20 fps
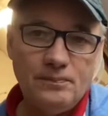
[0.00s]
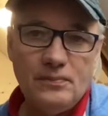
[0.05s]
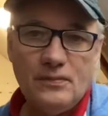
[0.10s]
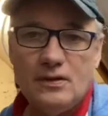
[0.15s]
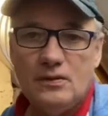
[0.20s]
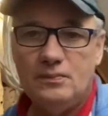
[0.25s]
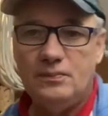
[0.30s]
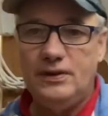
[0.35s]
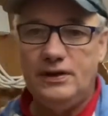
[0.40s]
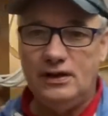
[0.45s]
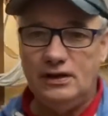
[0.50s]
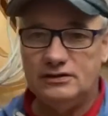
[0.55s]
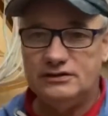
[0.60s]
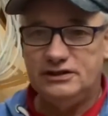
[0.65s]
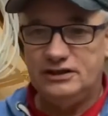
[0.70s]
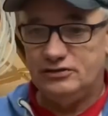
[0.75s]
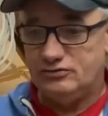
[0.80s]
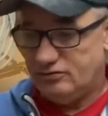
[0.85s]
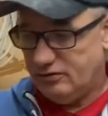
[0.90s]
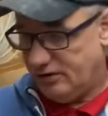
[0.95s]
PRT
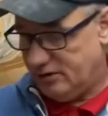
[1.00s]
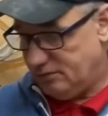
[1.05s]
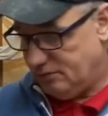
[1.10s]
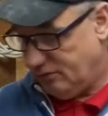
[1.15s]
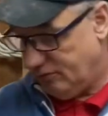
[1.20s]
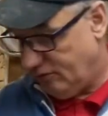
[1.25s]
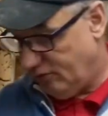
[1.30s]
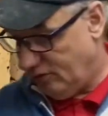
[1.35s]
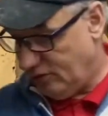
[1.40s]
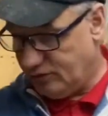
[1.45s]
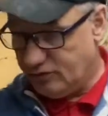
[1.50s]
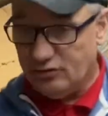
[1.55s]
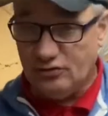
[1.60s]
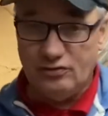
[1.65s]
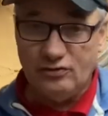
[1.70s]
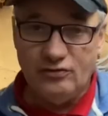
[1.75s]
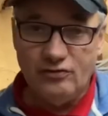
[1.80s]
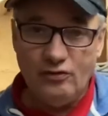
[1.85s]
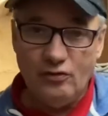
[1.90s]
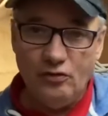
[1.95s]
Trains was virtually on the
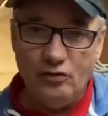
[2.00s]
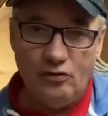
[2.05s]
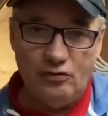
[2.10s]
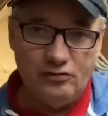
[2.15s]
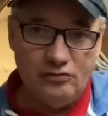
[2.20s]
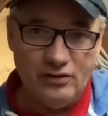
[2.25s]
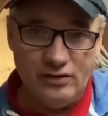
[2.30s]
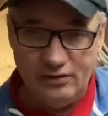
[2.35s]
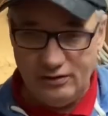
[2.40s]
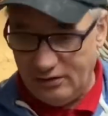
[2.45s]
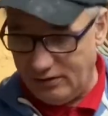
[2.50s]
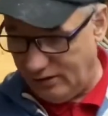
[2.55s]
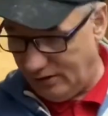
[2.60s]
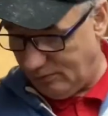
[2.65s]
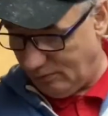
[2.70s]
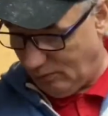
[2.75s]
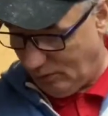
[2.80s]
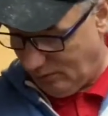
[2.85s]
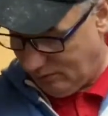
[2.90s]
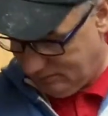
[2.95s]
floor for only what,